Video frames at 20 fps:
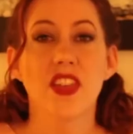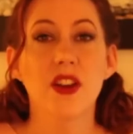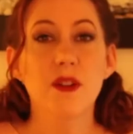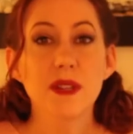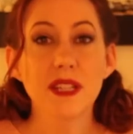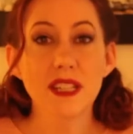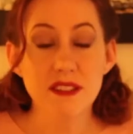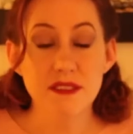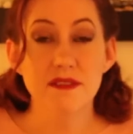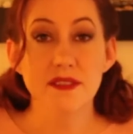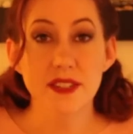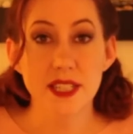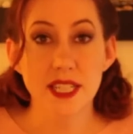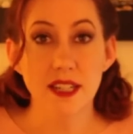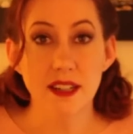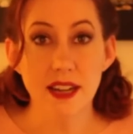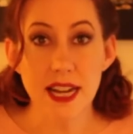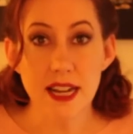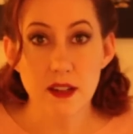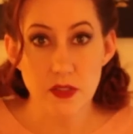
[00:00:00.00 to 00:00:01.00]
Then we can
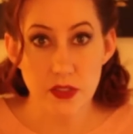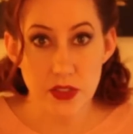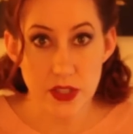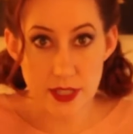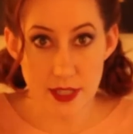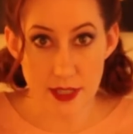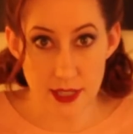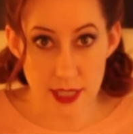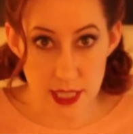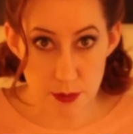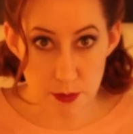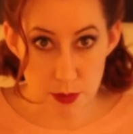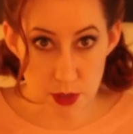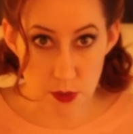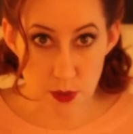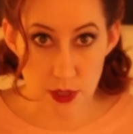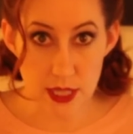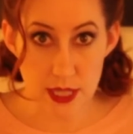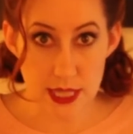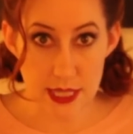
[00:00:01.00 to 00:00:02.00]
figure out the distance
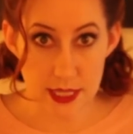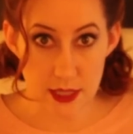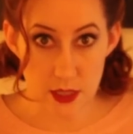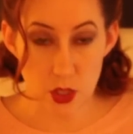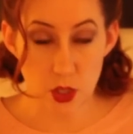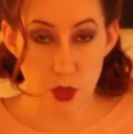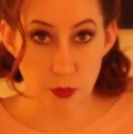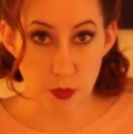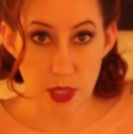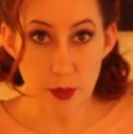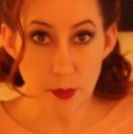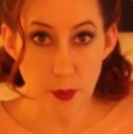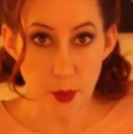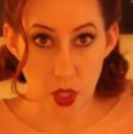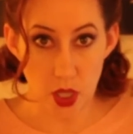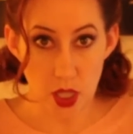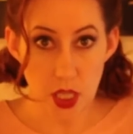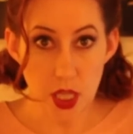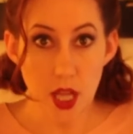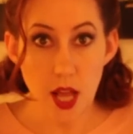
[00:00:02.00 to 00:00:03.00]
between these two
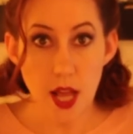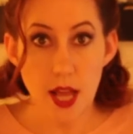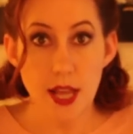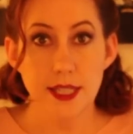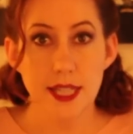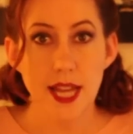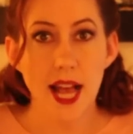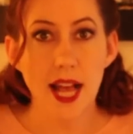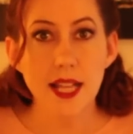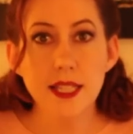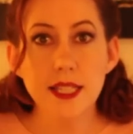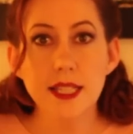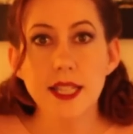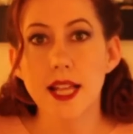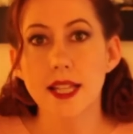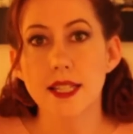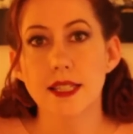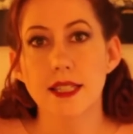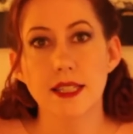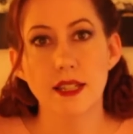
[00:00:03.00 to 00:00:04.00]
people tells
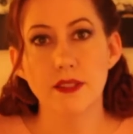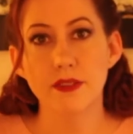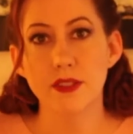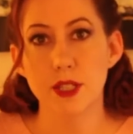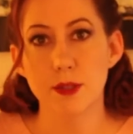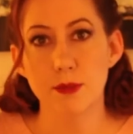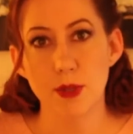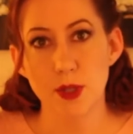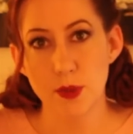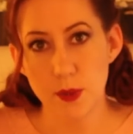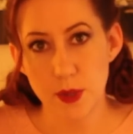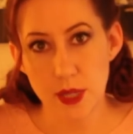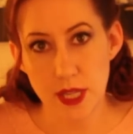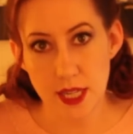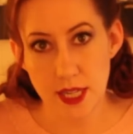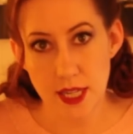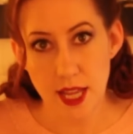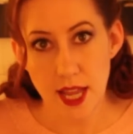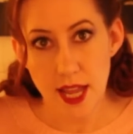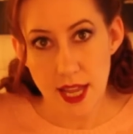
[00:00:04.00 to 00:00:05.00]
us the difference
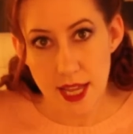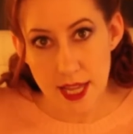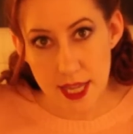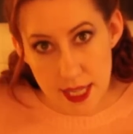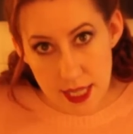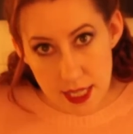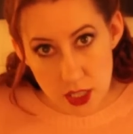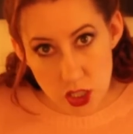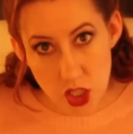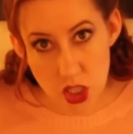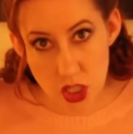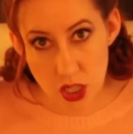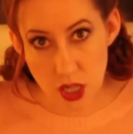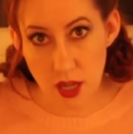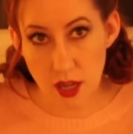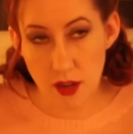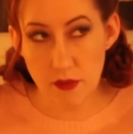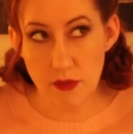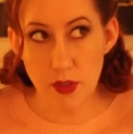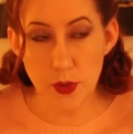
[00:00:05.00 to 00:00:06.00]
between each
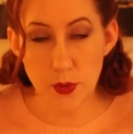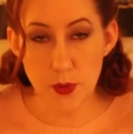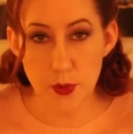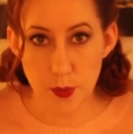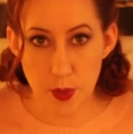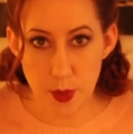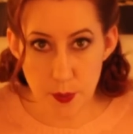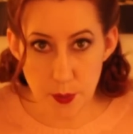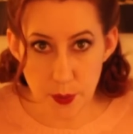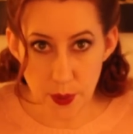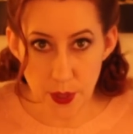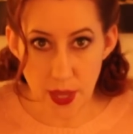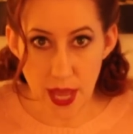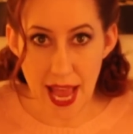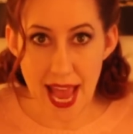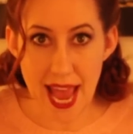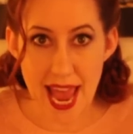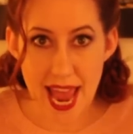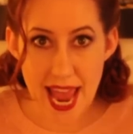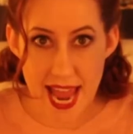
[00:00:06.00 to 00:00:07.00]
of those people
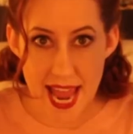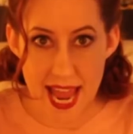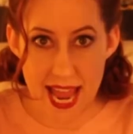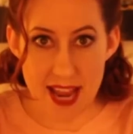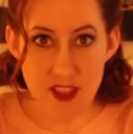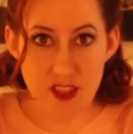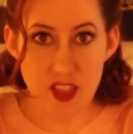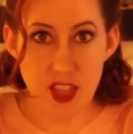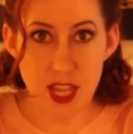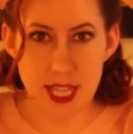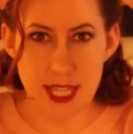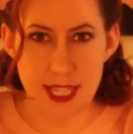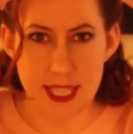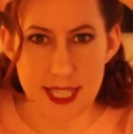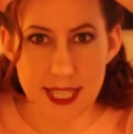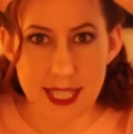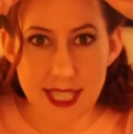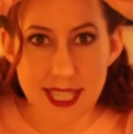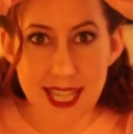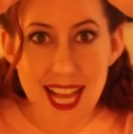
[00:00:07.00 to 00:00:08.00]
and the
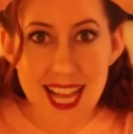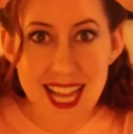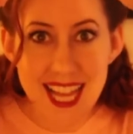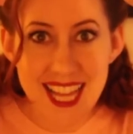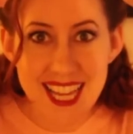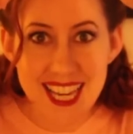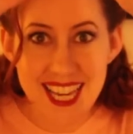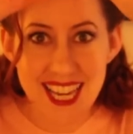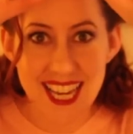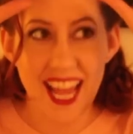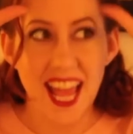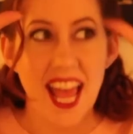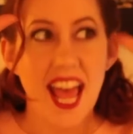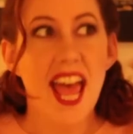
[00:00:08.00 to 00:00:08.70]
sun.